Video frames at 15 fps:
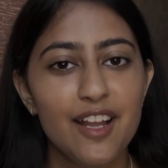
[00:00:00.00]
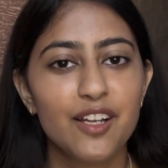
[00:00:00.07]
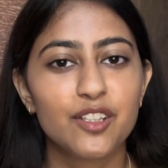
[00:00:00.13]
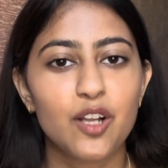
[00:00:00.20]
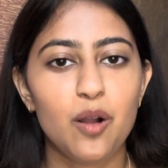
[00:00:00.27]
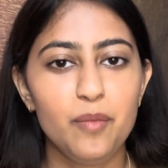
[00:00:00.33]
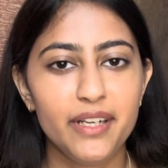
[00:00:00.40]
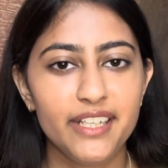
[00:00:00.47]

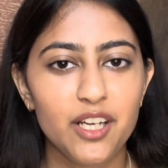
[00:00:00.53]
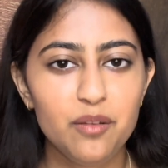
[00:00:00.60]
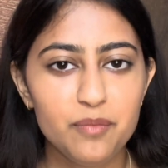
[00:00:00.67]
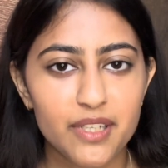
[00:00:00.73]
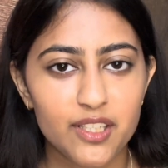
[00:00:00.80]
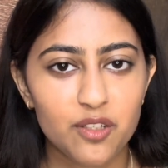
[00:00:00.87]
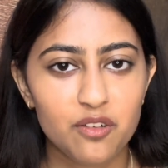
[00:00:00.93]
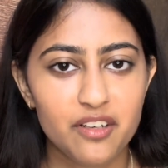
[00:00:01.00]
Comment down
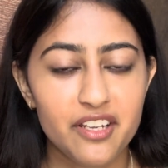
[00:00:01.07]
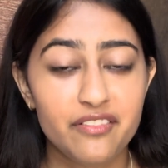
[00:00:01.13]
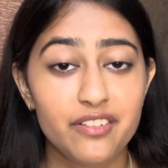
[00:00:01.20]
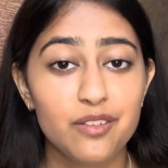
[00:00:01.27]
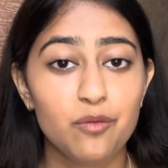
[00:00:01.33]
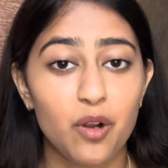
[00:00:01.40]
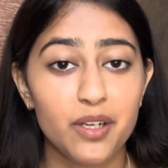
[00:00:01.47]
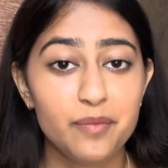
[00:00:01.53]
below if
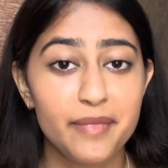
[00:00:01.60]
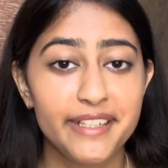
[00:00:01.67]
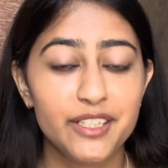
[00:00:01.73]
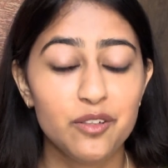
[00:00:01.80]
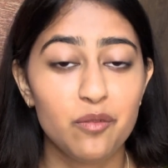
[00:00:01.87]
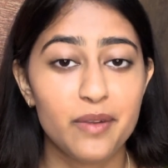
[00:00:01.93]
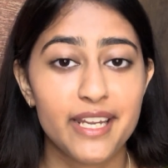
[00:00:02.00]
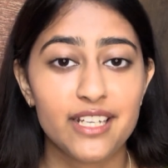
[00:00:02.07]
you want me
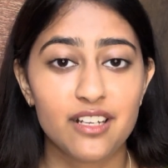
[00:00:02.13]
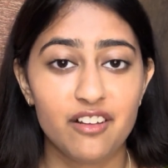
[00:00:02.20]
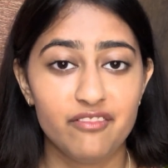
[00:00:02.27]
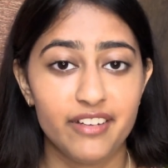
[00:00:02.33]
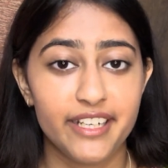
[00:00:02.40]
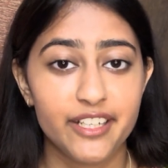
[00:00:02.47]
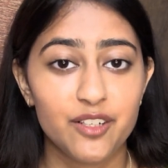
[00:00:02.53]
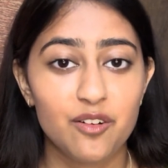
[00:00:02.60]
to make a
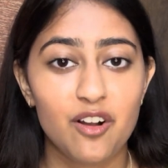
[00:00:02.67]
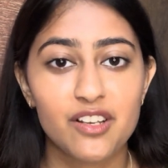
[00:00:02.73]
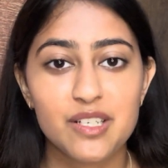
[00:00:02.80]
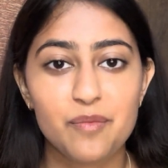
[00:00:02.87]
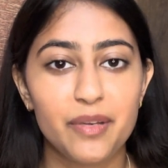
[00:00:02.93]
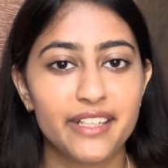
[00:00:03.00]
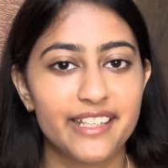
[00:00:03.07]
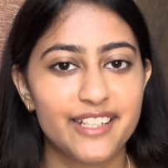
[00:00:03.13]
video on a
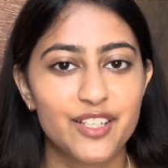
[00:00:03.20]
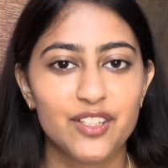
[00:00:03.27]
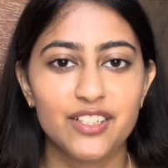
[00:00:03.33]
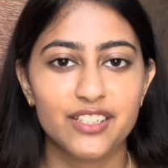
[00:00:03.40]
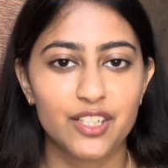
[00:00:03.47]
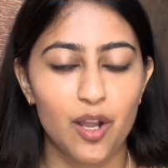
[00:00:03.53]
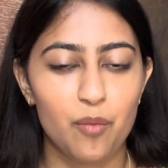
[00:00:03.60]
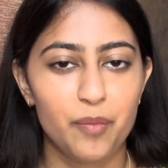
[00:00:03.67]
particular
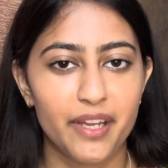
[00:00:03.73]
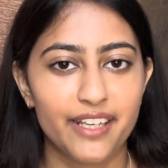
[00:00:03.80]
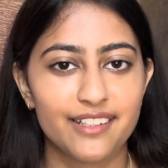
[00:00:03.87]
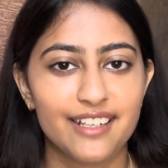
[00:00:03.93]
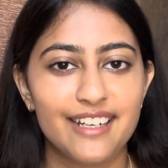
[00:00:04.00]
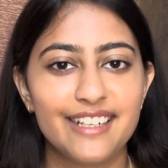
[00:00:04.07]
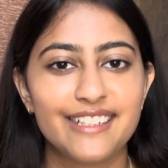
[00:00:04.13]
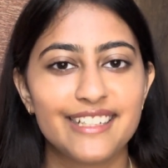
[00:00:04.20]
topic.
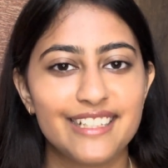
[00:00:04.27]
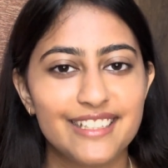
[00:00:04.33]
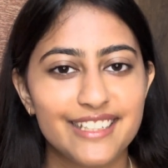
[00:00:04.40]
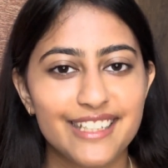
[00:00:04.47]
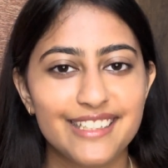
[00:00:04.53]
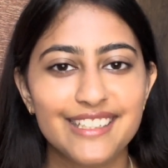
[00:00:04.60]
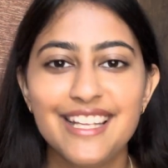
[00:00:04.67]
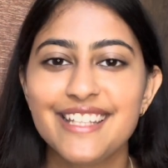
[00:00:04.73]
Till
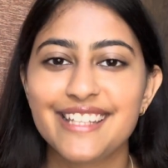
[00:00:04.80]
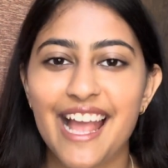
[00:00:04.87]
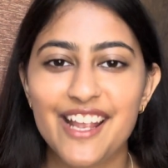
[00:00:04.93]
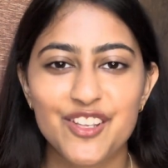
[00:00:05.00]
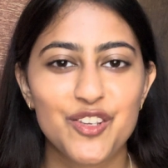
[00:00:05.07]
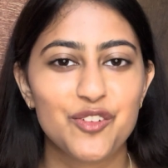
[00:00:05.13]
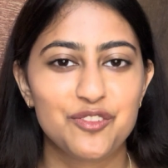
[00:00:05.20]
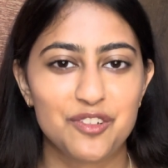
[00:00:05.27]
then,
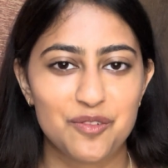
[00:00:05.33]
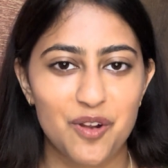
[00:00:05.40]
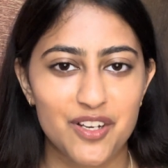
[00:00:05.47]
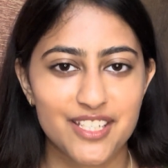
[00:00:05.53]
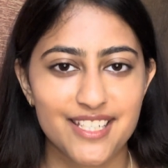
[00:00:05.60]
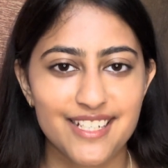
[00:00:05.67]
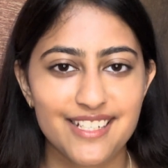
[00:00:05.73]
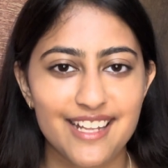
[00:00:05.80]
thank you for
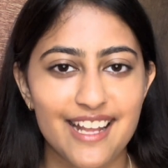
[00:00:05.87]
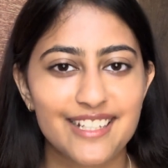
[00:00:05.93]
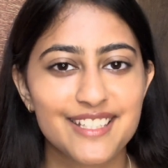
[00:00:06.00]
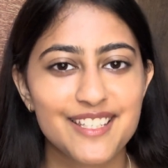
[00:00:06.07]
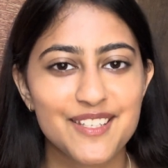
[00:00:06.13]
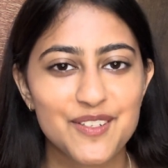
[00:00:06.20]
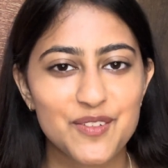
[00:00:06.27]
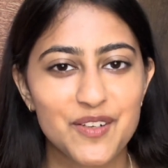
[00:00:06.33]
watching and
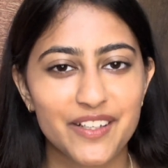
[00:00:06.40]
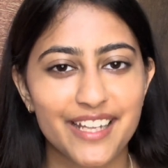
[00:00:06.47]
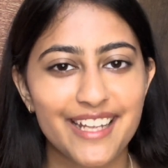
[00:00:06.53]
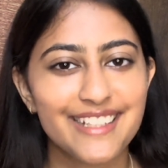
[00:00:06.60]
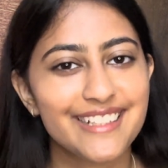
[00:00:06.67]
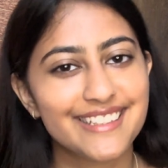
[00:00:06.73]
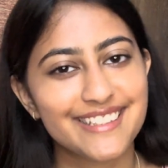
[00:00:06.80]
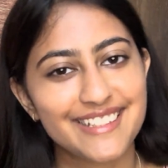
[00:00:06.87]
see you
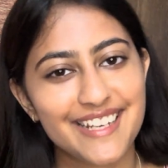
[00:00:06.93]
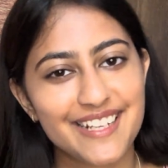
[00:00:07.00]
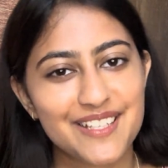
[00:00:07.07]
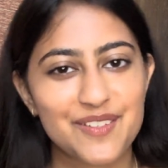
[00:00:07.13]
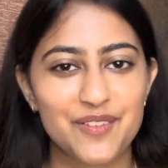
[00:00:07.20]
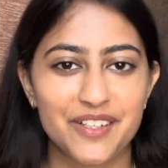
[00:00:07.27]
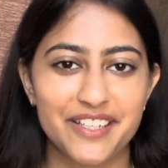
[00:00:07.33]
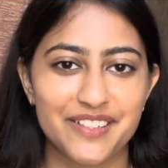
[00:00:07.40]
again in the
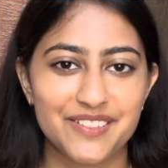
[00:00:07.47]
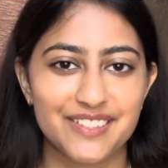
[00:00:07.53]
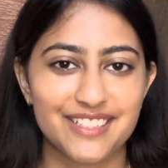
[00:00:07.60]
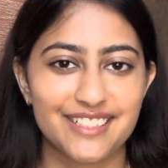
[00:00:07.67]
next video.